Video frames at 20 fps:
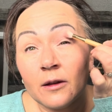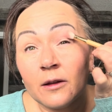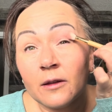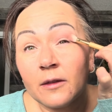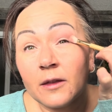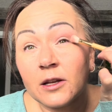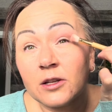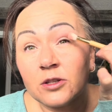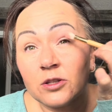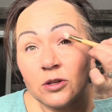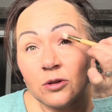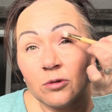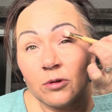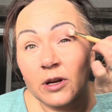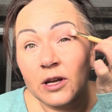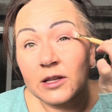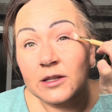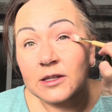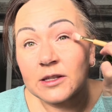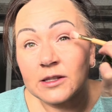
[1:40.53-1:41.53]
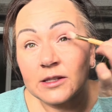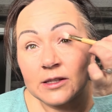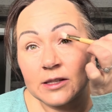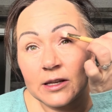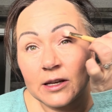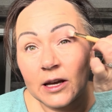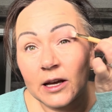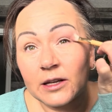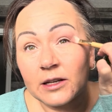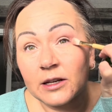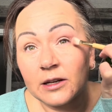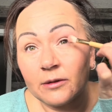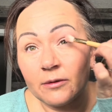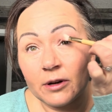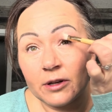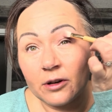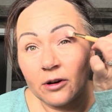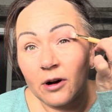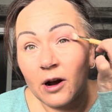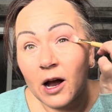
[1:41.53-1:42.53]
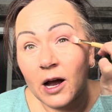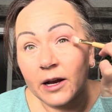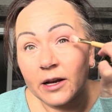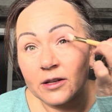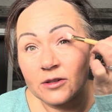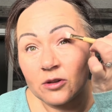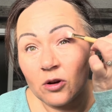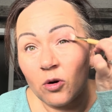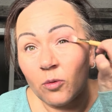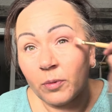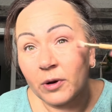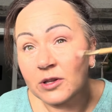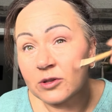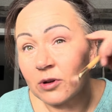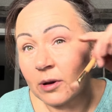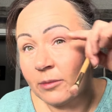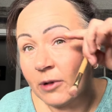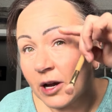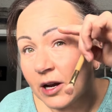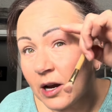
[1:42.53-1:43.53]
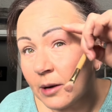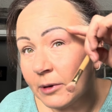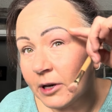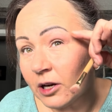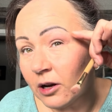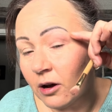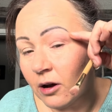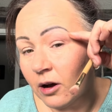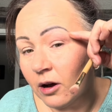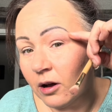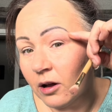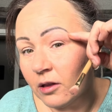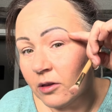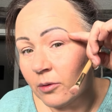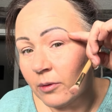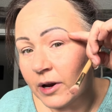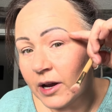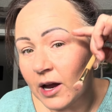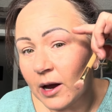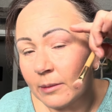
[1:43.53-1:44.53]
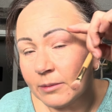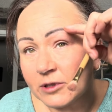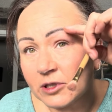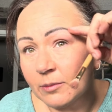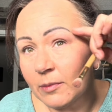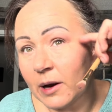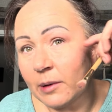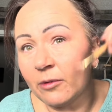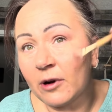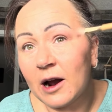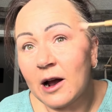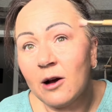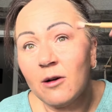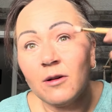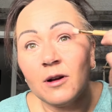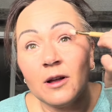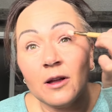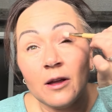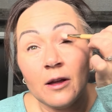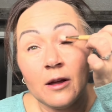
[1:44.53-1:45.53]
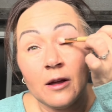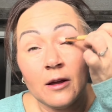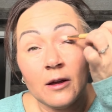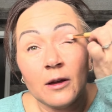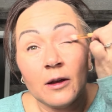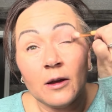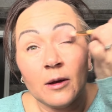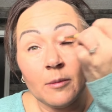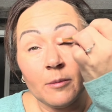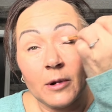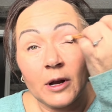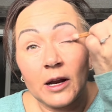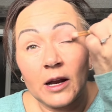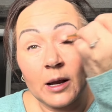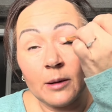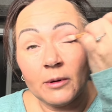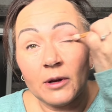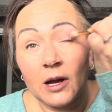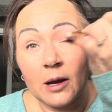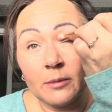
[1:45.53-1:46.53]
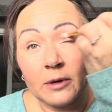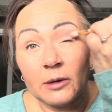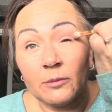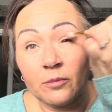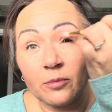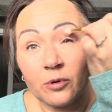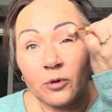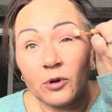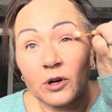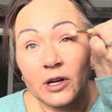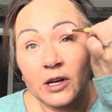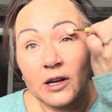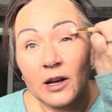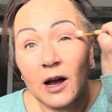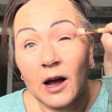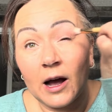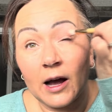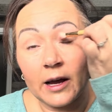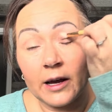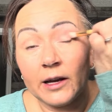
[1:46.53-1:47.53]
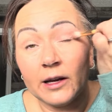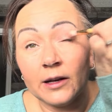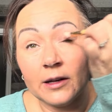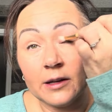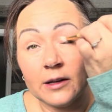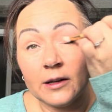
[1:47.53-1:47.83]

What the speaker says: that you can see it when your eye is open. So I'm not coming all the way up to my brow, but I am coming pretty high.